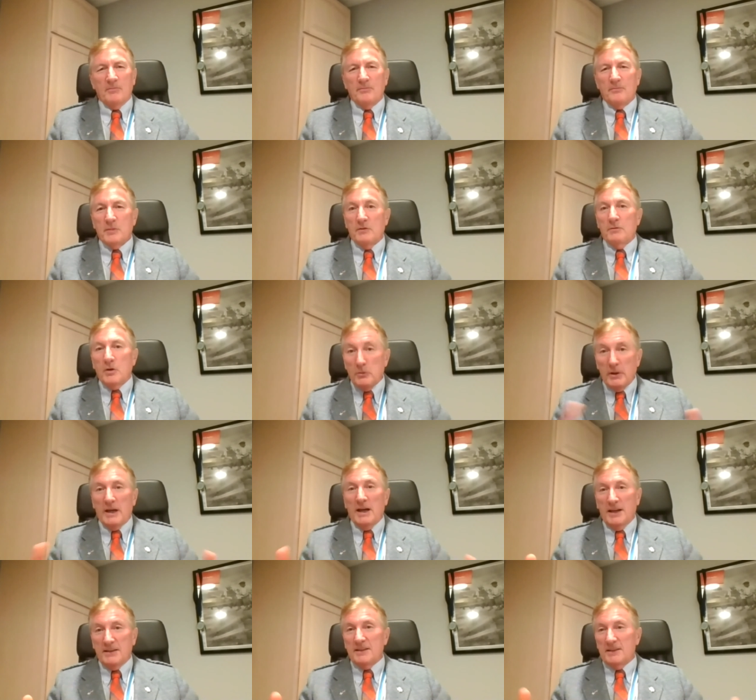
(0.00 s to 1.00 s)
Before we
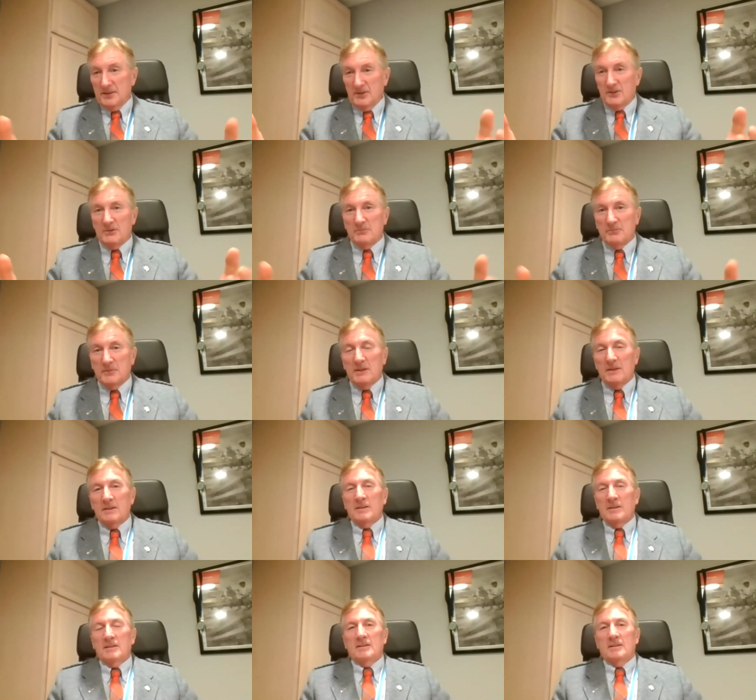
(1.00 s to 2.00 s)
had this
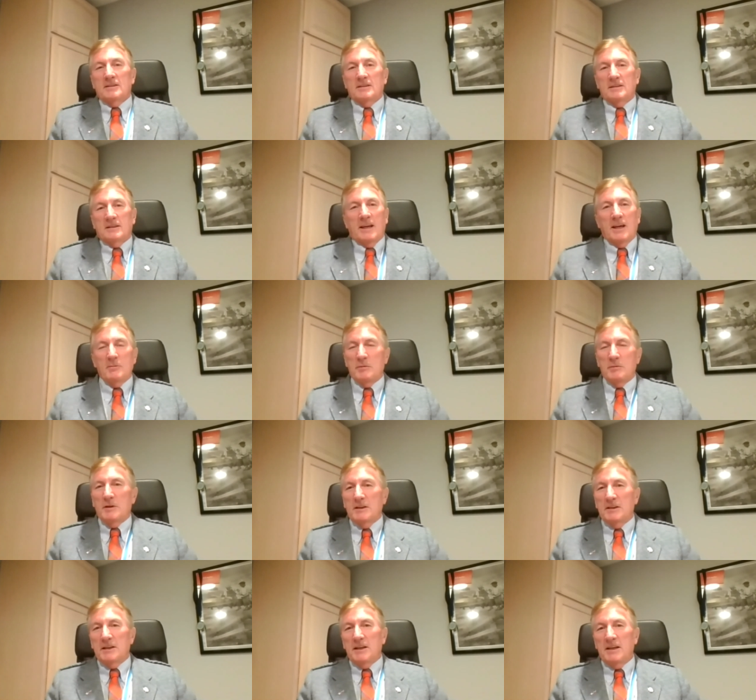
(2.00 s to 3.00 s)

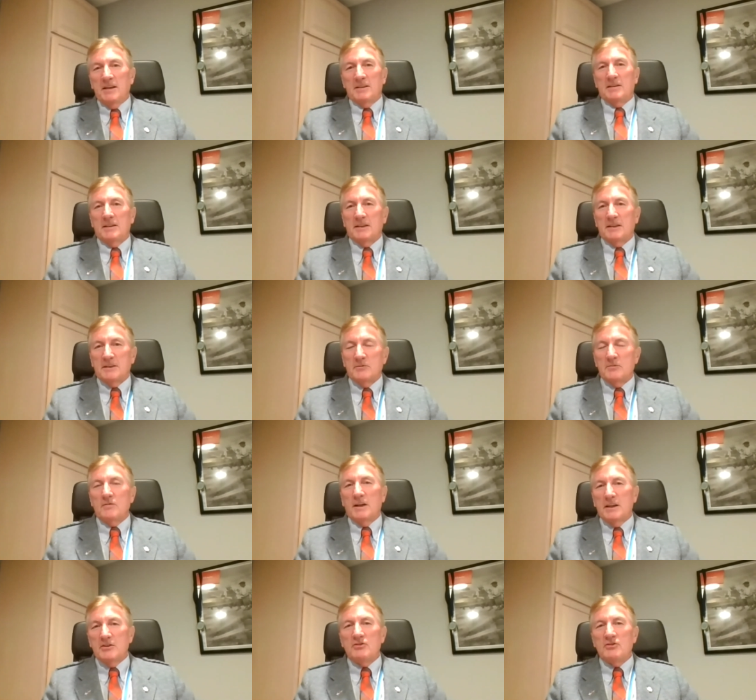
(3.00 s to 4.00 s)
capability here, like a
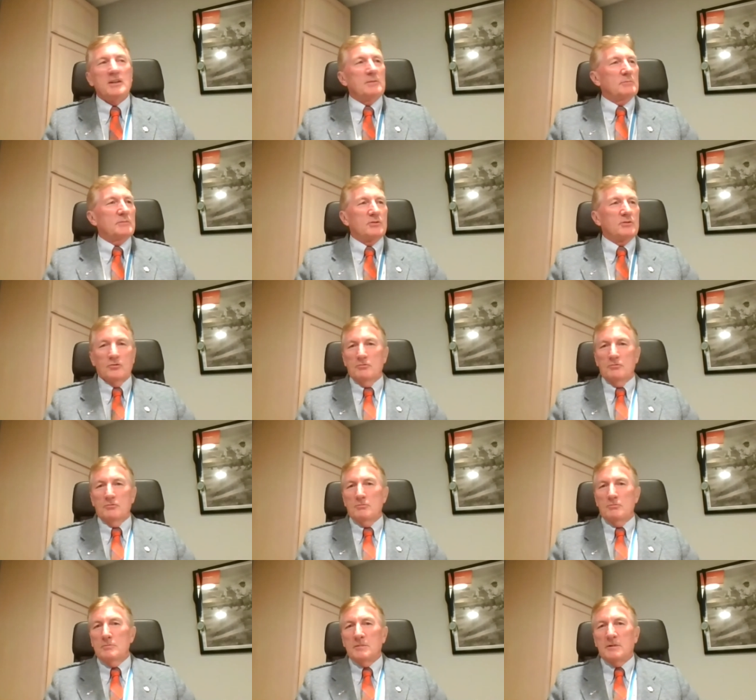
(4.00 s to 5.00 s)
very cheap Zoom,